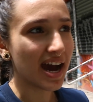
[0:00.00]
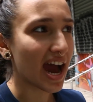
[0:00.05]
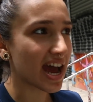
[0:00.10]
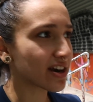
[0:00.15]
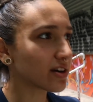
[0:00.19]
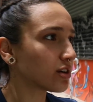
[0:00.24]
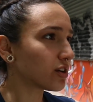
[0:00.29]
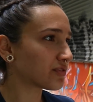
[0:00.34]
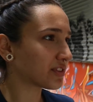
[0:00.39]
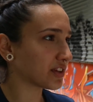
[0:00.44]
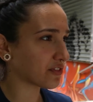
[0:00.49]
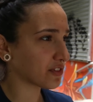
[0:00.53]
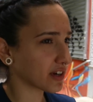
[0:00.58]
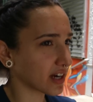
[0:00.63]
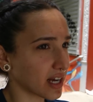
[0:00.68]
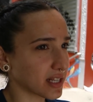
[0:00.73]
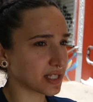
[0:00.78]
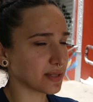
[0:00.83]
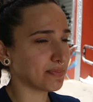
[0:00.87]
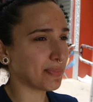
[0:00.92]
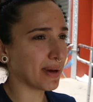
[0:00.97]
I don't know if they
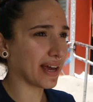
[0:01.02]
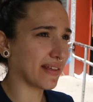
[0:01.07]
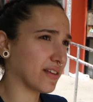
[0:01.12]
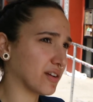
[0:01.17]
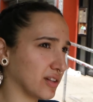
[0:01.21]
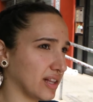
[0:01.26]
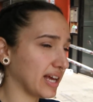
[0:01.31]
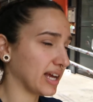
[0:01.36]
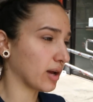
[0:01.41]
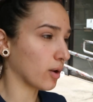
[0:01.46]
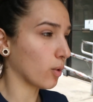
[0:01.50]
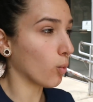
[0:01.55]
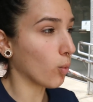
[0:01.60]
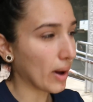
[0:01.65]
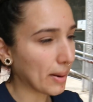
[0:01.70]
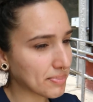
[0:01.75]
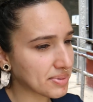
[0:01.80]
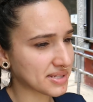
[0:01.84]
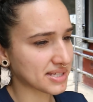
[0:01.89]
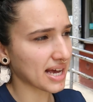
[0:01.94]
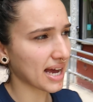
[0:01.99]
forgot to pay their, like,
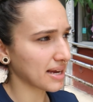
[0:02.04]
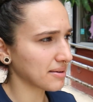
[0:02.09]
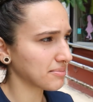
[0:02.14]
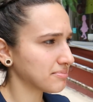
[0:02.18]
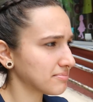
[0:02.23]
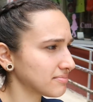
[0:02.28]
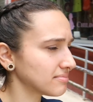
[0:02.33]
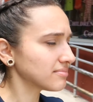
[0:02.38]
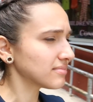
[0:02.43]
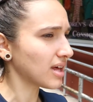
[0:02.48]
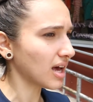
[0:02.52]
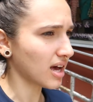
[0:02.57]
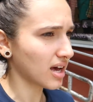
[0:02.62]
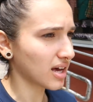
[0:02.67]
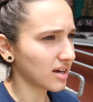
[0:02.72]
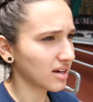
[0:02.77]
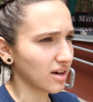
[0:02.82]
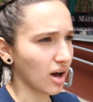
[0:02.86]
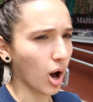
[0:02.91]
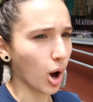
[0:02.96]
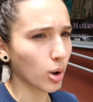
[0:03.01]
website
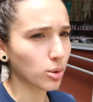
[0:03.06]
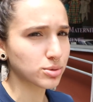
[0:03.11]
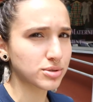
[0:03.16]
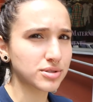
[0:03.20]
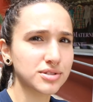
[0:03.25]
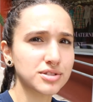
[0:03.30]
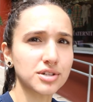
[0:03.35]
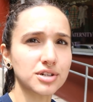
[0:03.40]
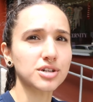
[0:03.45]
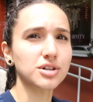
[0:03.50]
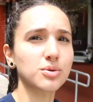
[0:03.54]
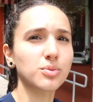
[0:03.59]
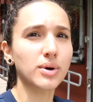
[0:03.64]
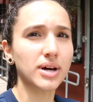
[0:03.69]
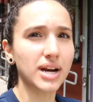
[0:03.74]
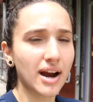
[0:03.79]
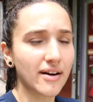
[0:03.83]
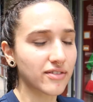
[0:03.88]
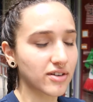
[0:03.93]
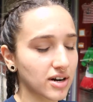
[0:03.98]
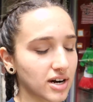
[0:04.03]
hoster or
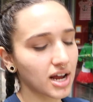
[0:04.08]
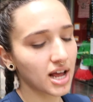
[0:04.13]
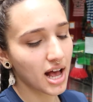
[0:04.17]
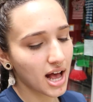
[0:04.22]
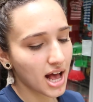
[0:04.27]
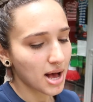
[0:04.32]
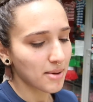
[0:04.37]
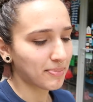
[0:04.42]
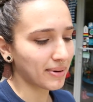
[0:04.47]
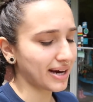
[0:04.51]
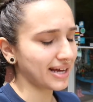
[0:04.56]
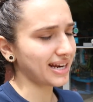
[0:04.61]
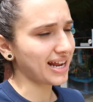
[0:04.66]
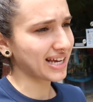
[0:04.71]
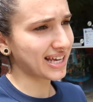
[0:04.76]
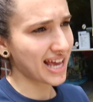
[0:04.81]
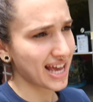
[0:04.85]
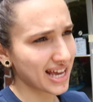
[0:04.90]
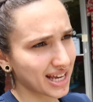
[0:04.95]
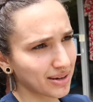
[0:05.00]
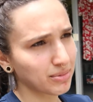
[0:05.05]
whatever, but I
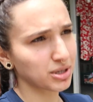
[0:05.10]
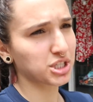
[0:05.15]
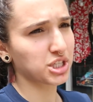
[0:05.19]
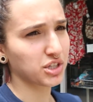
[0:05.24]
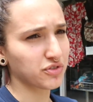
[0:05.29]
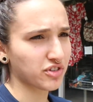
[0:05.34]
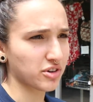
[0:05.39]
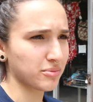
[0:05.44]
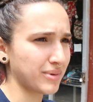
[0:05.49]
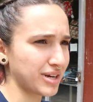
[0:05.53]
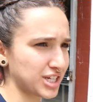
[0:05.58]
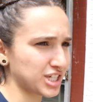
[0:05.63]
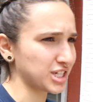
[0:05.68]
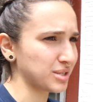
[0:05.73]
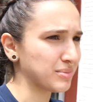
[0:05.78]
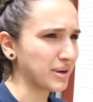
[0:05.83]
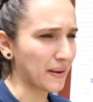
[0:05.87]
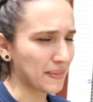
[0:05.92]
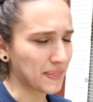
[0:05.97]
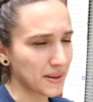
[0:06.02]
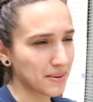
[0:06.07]
can't get much information
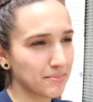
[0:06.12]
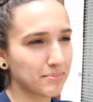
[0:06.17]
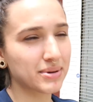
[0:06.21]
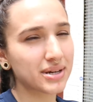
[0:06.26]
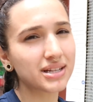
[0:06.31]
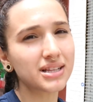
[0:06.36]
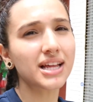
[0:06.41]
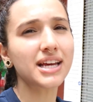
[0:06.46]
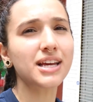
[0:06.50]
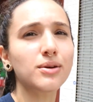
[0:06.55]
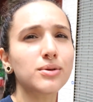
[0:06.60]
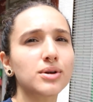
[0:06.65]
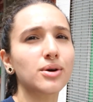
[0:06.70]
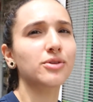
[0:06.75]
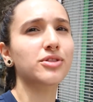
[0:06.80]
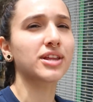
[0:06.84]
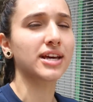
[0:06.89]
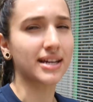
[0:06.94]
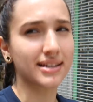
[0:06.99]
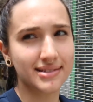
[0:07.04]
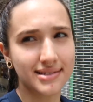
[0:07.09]
about them. But I'll let you know
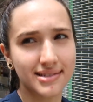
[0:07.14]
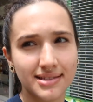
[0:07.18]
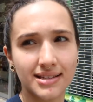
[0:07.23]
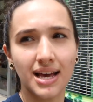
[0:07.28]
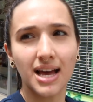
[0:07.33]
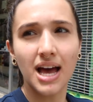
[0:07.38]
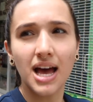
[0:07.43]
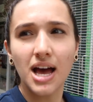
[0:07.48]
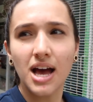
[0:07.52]
this.